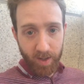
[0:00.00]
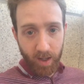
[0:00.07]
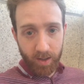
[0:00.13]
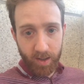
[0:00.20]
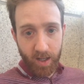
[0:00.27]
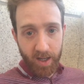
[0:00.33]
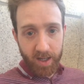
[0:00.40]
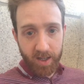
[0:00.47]

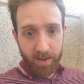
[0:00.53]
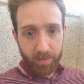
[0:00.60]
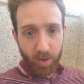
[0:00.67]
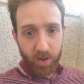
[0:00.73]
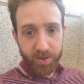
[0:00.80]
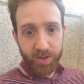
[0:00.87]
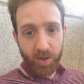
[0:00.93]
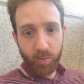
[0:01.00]
Unlike
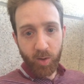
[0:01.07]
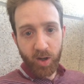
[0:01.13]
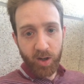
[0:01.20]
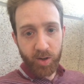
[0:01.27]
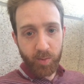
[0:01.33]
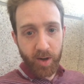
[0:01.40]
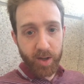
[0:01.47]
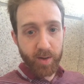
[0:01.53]
most of the
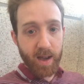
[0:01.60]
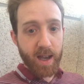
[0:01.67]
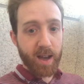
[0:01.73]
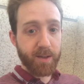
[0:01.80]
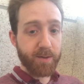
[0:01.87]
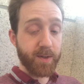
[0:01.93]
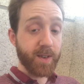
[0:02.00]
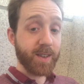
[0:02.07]
world where you
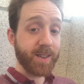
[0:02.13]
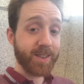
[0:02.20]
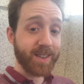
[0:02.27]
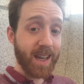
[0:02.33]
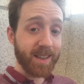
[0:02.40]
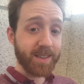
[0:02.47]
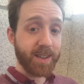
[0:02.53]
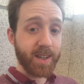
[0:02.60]
have
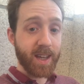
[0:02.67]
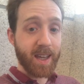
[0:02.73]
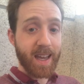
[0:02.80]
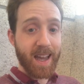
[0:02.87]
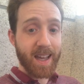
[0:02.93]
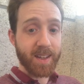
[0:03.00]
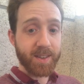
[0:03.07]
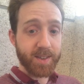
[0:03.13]
Saturday
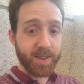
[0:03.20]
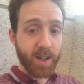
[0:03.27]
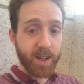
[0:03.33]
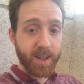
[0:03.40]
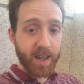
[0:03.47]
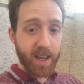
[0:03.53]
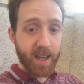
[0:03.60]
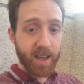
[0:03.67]
and
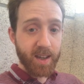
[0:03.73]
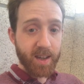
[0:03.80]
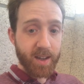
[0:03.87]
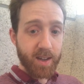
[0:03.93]
Sunday,